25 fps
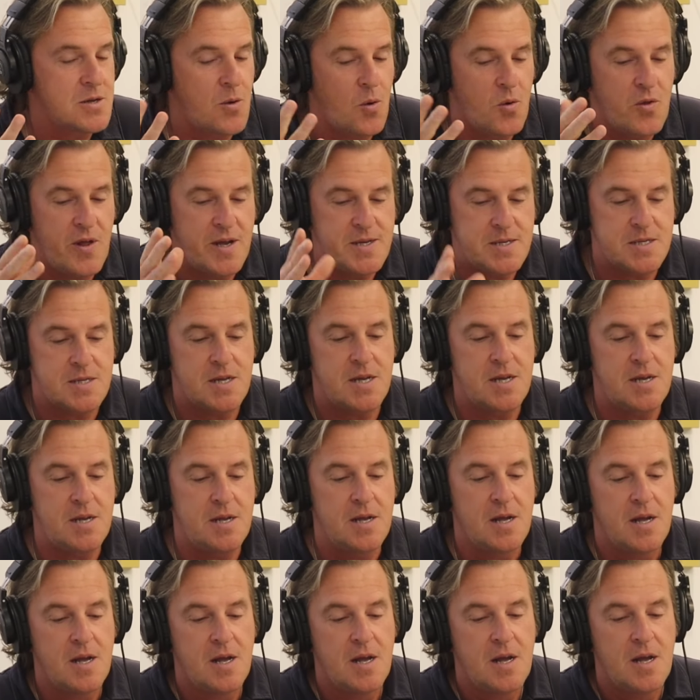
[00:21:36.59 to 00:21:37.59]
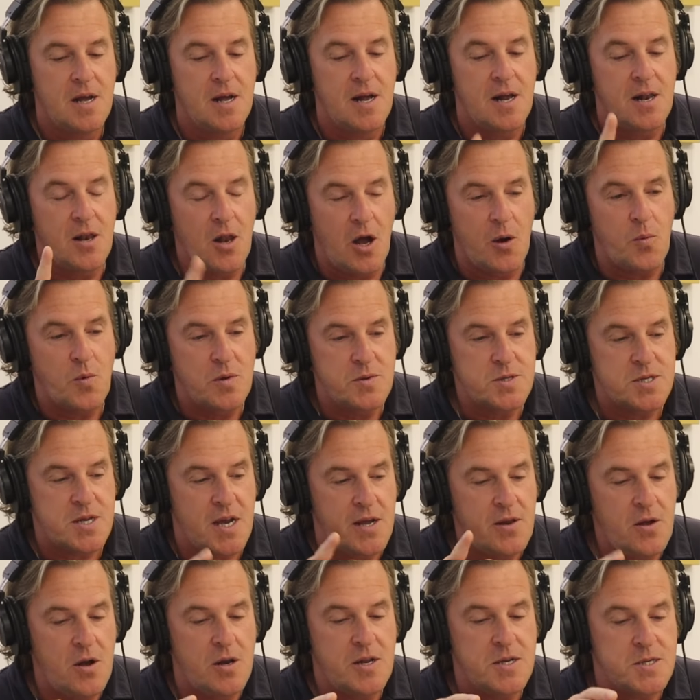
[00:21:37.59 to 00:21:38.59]
or they see, like we were
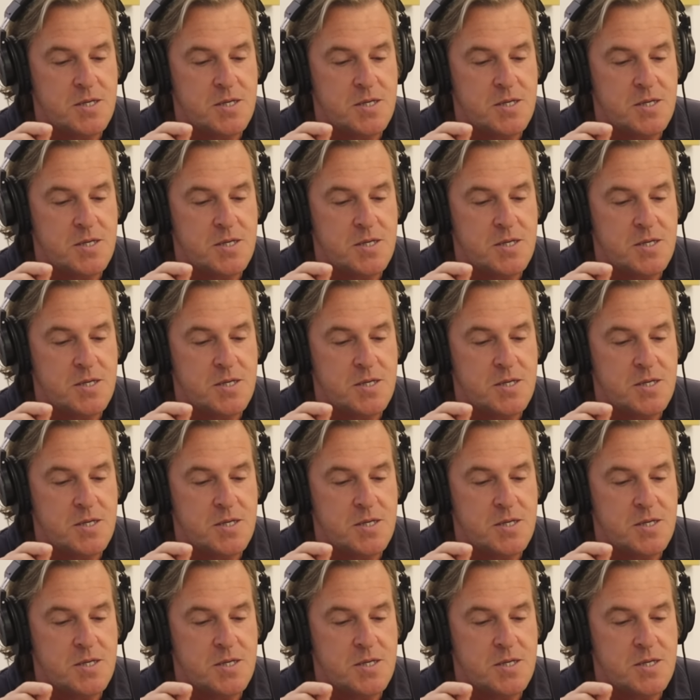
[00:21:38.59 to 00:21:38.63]
saying earlier,